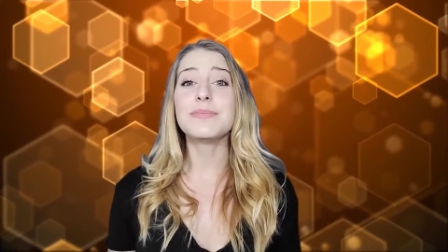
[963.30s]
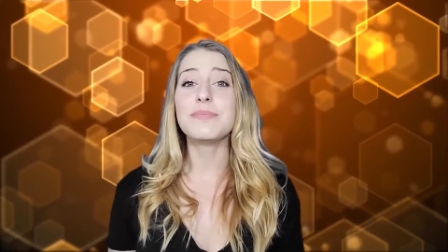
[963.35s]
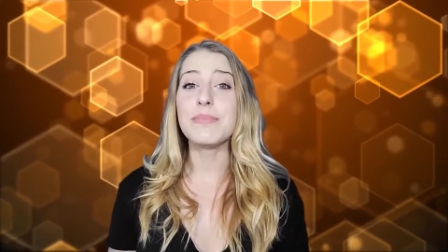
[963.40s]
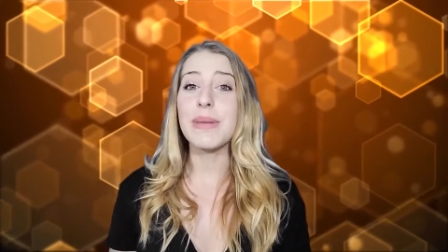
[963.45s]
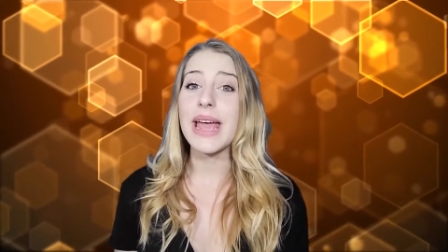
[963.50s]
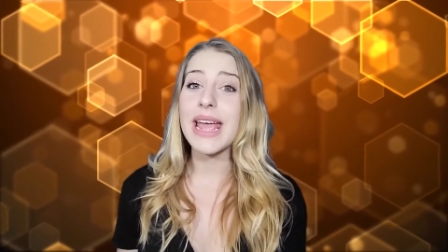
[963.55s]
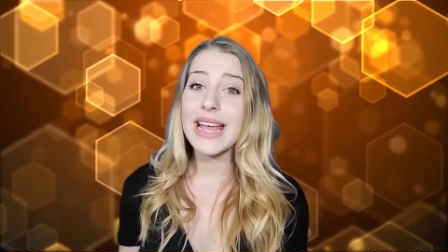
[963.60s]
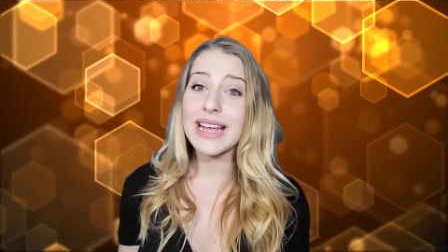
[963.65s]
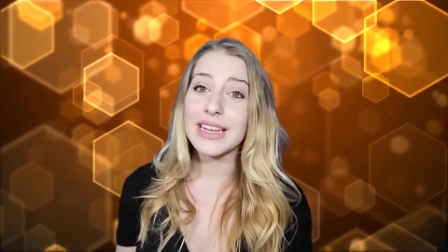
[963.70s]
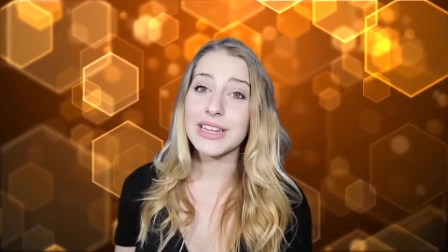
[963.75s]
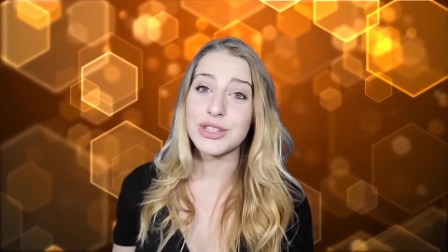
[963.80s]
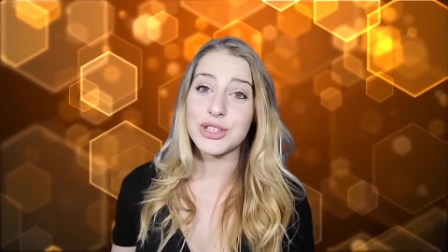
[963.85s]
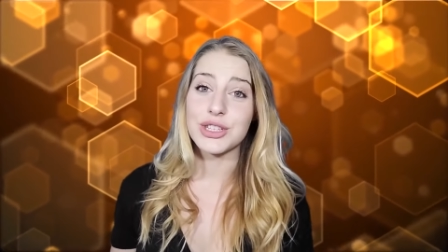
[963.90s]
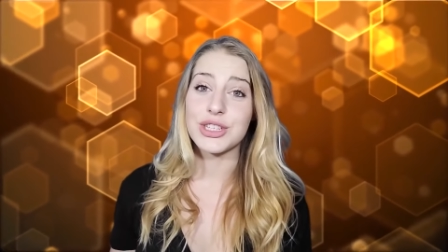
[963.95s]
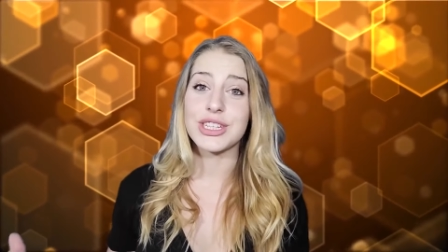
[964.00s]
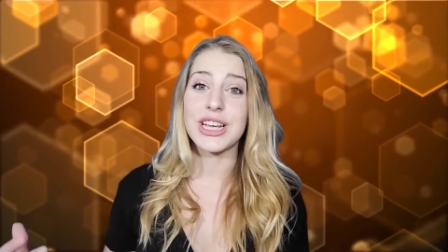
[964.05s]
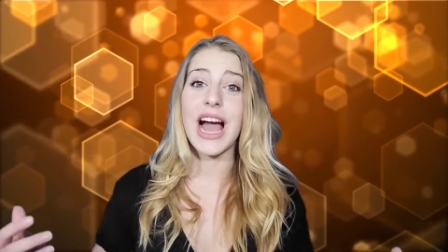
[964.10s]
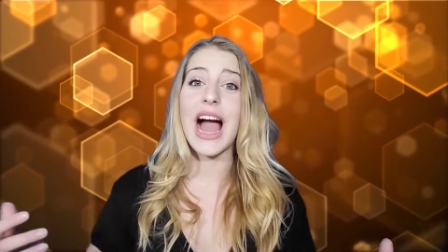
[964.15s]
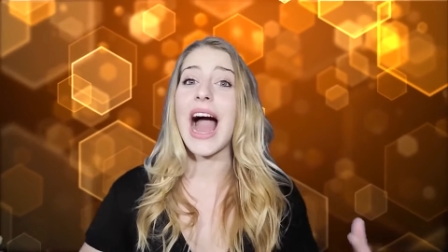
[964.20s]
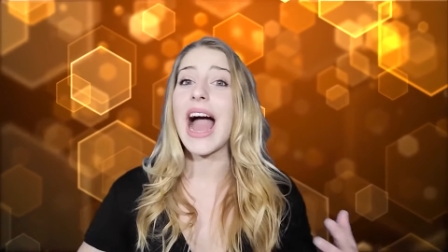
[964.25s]
man
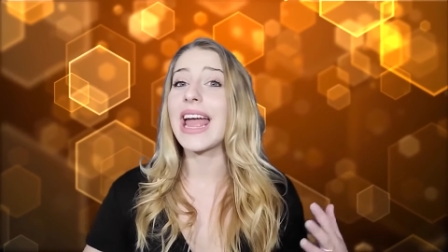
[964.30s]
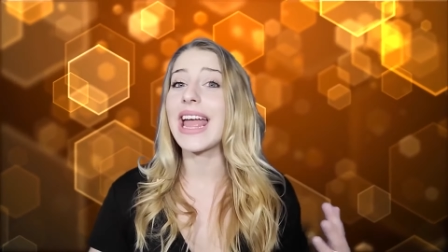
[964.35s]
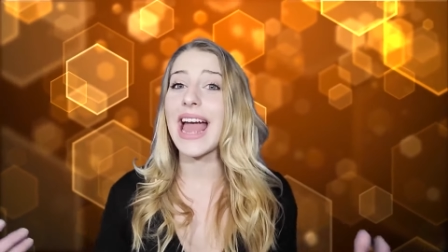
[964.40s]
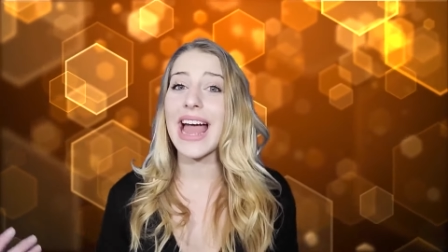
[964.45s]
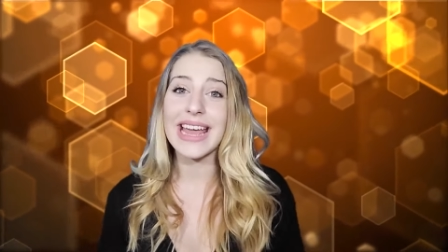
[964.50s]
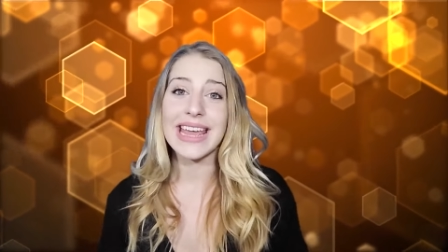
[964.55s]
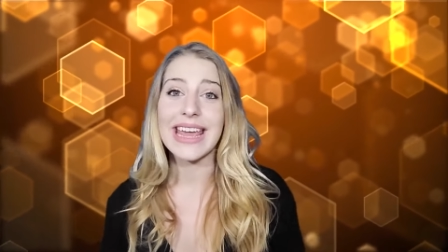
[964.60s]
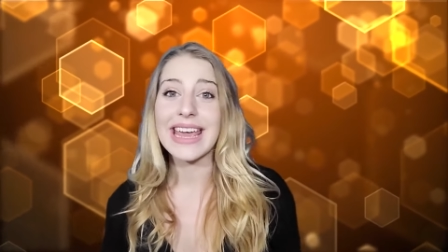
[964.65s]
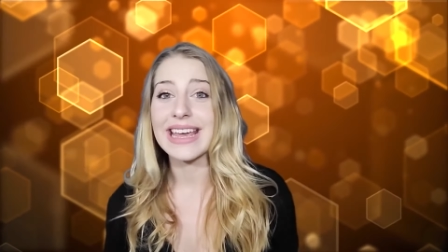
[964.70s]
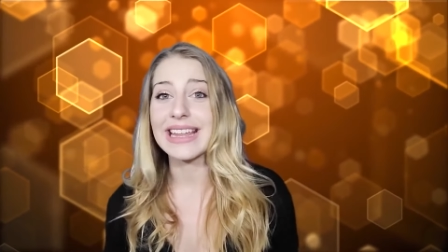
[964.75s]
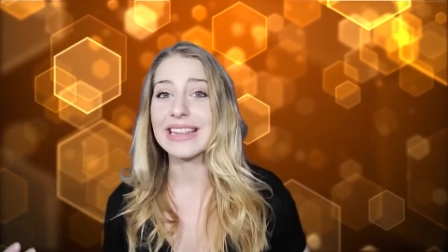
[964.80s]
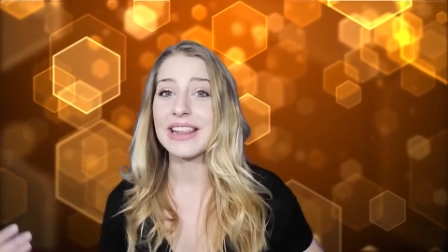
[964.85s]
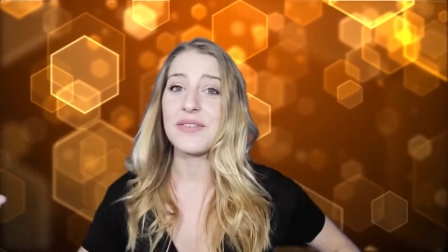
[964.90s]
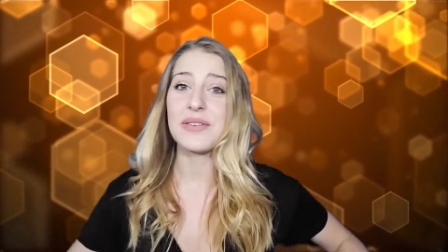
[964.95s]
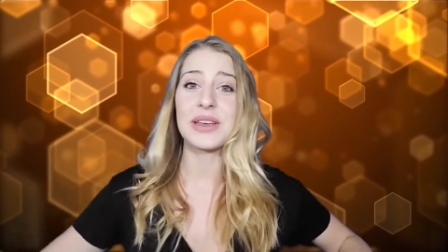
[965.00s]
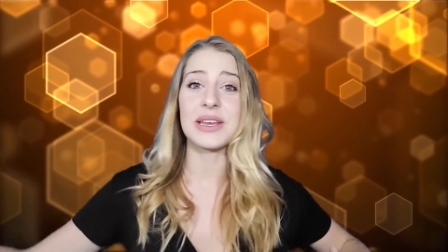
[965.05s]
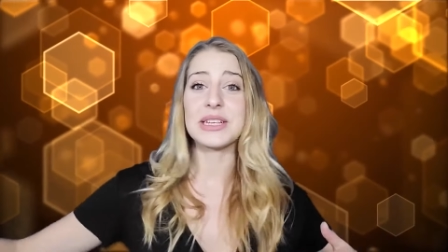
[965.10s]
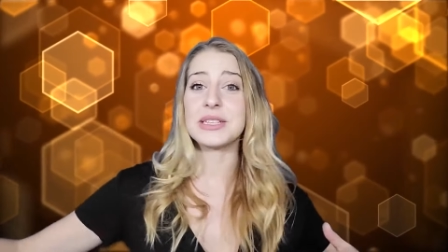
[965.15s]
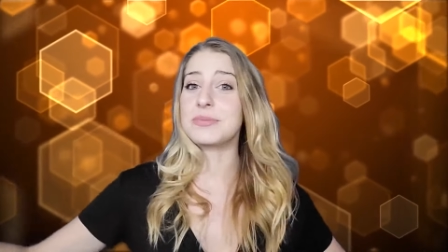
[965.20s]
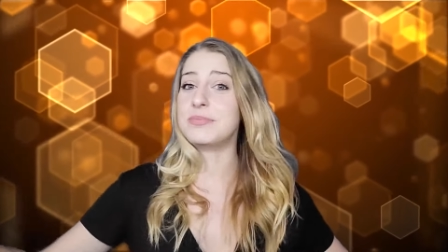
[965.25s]
just kayaking,
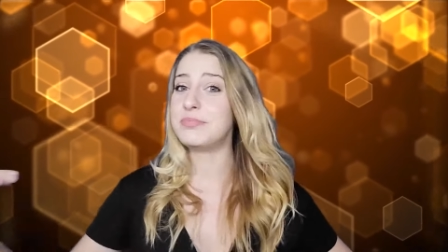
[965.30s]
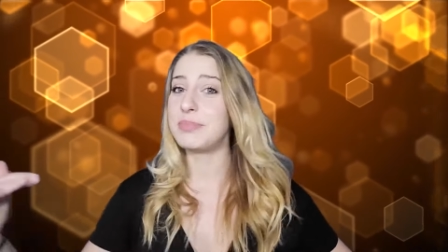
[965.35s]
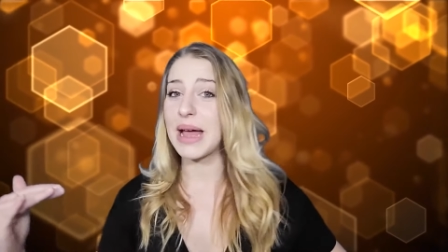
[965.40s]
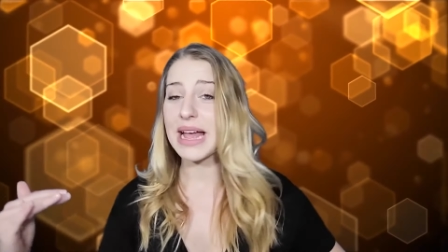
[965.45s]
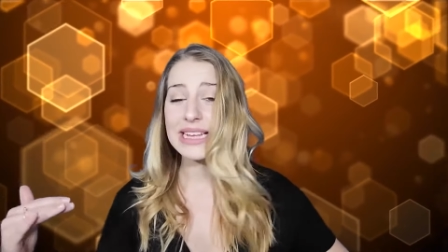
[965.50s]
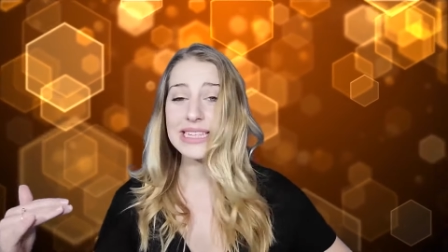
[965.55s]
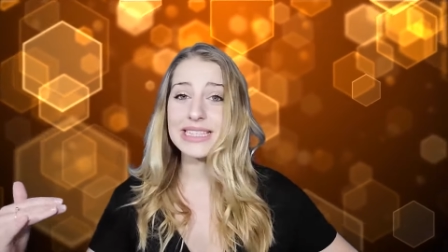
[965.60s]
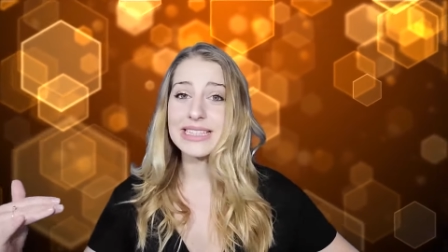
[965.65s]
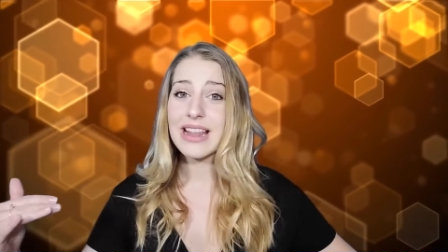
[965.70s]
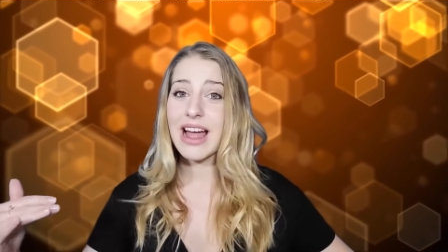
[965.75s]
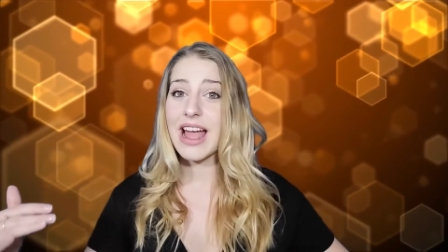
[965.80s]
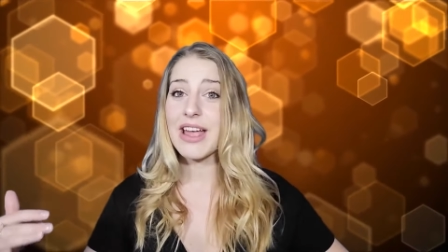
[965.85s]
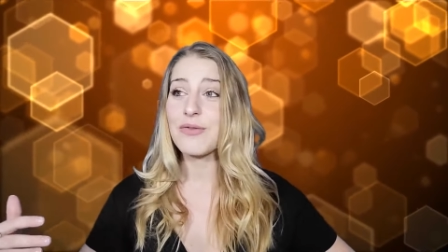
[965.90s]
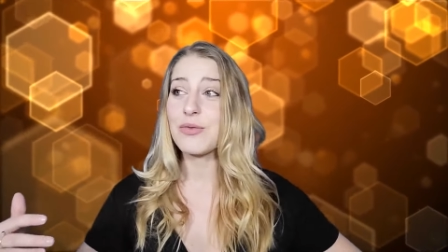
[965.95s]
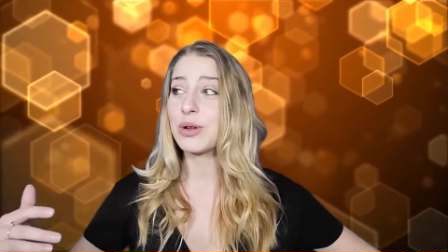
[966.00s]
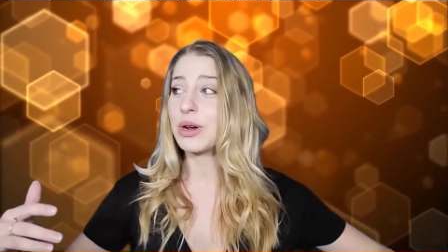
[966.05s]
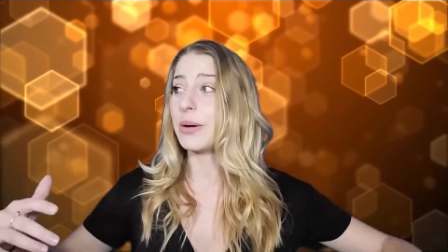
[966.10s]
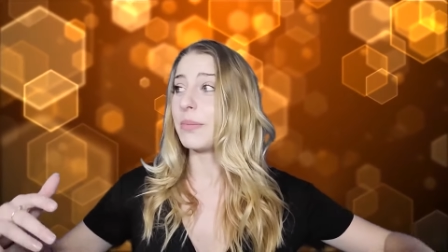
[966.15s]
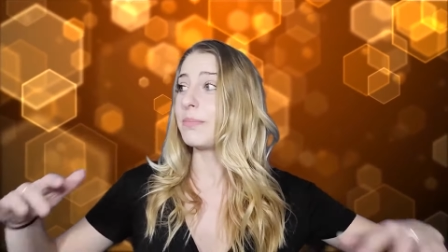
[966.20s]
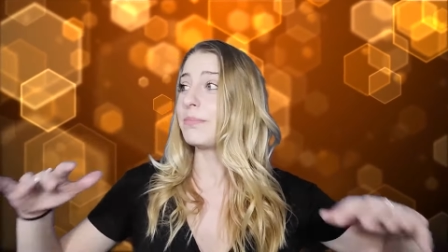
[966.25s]
living his best life
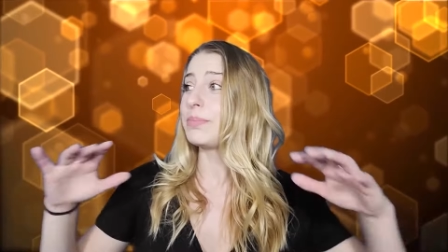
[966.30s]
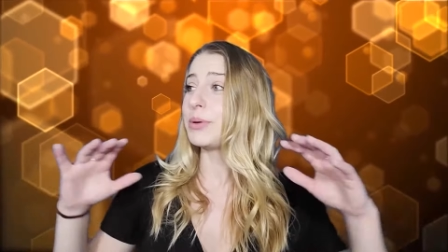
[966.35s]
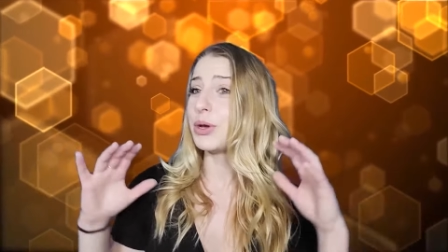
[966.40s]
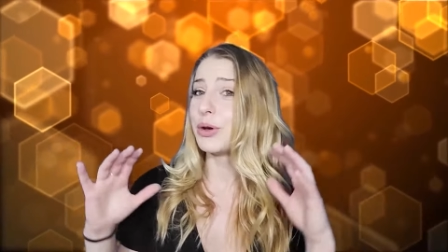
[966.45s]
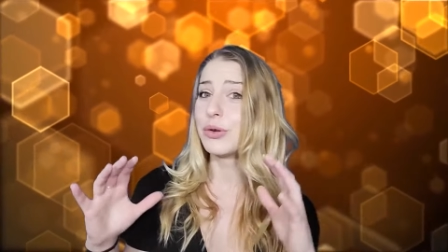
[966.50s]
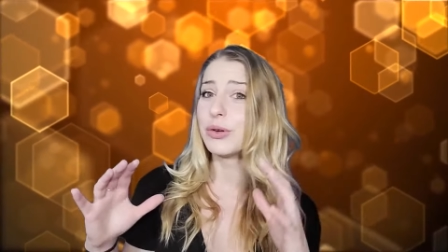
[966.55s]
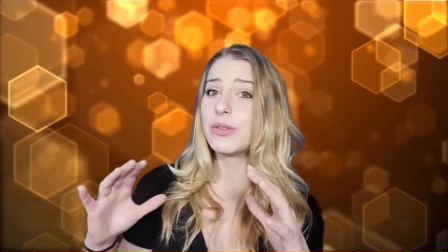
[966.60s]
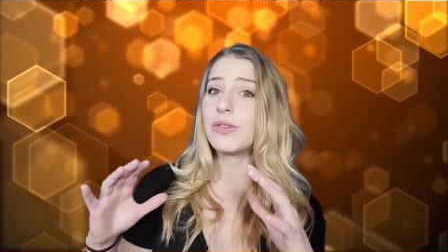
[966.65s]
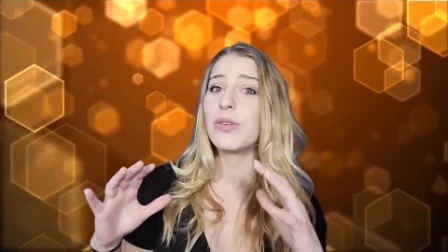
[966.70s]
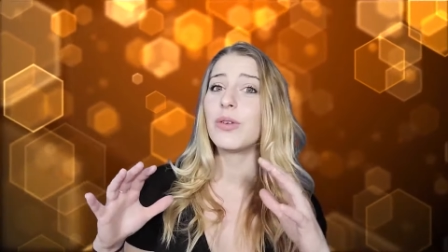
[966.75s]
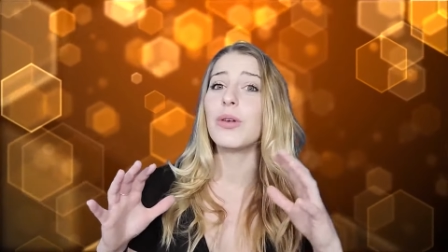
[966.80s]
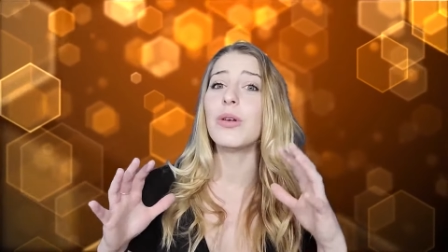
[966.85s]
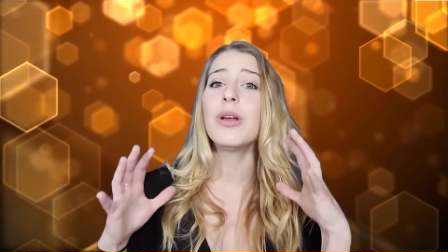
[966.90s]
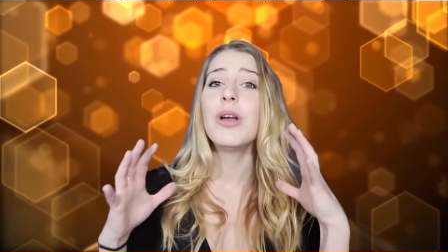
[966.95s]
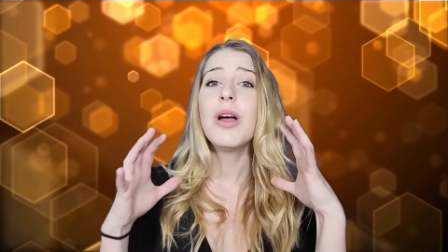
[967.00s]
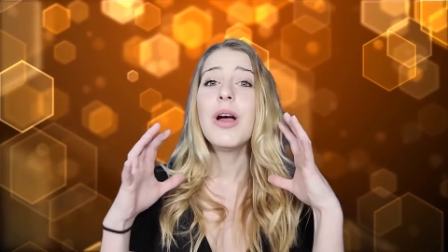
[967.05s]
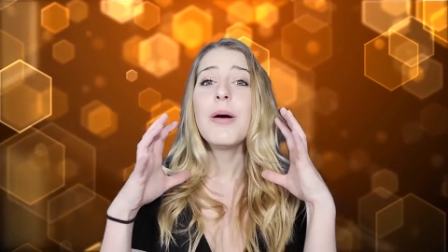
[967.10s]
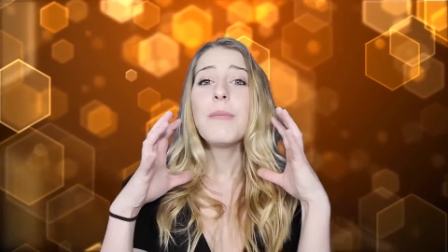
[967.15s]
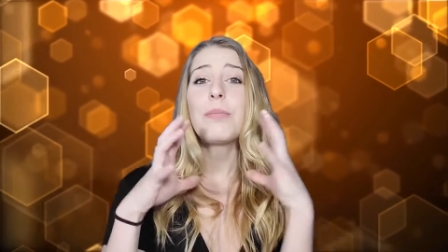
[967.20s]
when a beautiful,